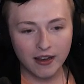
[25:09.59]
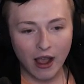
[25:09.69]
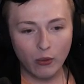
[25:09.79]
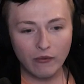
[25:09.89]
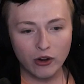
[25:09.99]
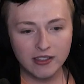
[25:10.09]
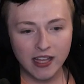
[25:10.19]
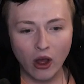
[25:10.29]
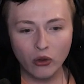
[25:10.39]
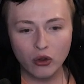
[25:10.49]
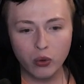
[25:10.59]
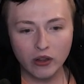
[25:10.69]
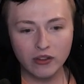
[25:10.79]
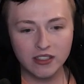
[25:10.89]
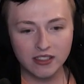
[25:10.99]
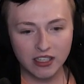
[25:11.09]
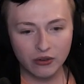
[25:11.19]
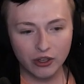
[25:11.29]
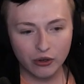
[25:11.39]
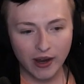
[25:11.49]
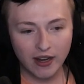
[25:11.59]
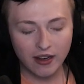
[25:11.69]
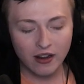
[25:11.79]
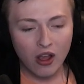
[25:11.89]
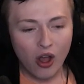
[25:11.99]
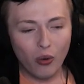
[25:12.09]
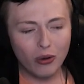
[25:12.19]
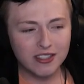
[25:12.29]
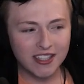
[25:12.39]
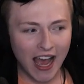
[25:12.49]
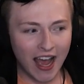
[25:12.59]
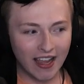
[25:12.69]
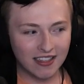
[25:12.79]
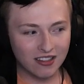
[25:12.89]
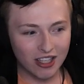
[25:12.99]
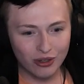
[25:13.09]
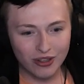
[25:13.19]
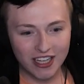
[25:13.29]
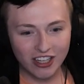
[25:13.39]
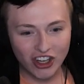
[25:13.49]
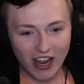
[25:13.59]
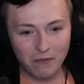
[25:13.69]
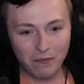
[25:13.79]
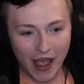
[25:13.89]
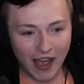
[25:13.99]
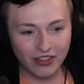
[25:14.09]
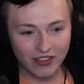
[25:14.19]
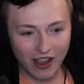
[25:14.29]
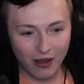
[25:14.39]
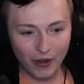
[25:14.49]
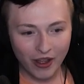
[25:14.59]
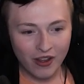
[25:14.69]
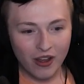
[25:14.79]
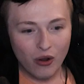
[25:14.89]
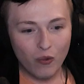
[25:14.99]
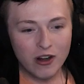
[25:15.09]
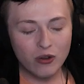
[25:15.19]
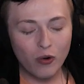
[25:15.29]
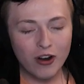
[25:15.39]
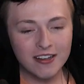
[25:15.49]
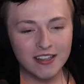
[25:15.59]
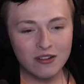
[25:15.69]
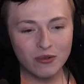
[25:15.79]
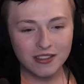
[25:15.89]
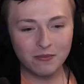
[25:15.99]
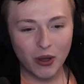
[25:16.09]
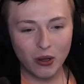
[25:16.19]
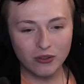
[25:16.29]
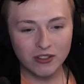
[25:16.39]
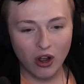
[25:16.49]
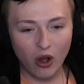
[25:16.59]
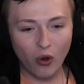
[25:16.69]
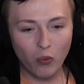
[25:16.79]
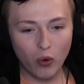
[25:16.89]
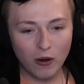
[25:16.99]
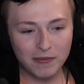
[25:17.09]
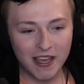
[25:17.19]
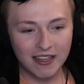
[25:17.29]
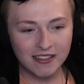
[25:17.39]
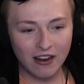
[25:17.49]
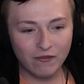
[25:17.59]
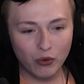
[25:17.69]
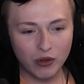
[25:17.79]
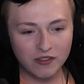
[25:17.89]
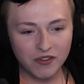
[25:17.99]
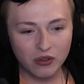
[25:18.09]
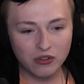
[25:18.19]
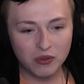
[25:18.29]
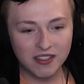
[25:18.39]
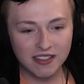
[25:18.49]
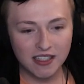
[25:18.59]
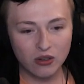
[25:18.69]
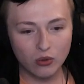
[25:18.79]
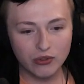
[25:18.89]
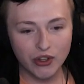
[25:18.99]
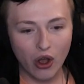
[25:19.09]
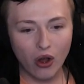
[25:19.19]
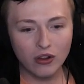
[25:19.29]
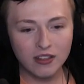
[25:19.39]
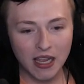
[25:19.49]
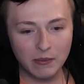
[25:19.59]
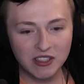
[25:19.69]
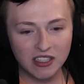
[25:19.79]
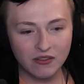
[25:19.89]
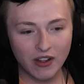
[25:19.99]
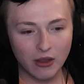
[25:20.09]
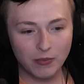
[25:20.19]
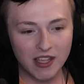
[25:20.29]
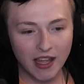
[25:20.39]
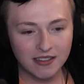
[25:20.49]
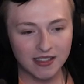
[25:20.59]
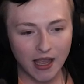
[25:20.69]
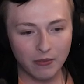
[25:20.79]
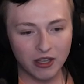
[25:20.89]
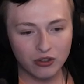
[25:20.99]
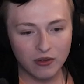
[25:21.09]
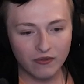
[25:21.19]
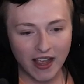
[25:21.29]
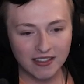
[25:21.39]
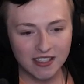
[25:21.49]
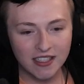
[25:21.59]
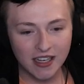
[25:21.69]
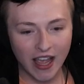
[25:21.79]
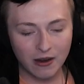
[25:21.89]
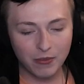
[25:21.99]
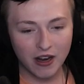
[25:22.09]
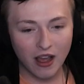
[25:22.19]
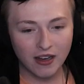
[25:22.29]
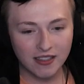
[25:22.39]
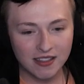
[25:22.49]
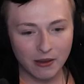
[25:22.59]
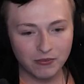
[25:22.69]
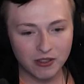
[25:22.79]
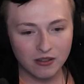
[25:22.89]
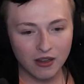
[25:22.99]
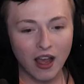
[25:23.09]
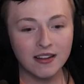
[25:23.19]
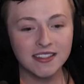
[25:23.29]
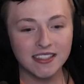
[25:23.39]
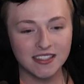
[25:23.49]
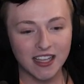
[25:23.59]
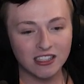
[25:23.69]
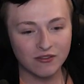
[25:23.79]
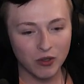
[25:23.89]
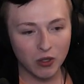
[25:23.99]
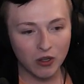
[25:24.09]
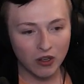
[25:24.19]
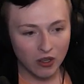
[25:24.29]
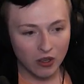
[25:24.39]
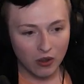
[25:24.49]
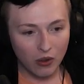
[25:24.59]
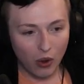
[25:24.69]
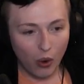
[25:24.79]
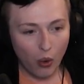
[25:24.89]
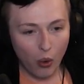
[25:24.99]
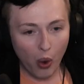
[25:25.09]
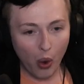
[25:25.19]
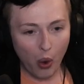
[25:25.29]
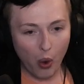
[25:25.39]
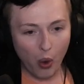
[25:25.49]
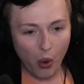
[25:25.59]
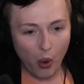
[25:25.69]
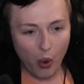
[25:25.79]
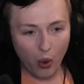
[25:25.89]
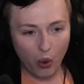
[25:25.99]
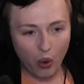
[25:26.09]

However, its health quickly deteriorated. Well, yeah, it's literally in a giant bathtub. When quarantine was imposed, all warp gates and force fields were sealed. All attempts to develop the enzyme into a vaccine had been unsuccessful. Oh.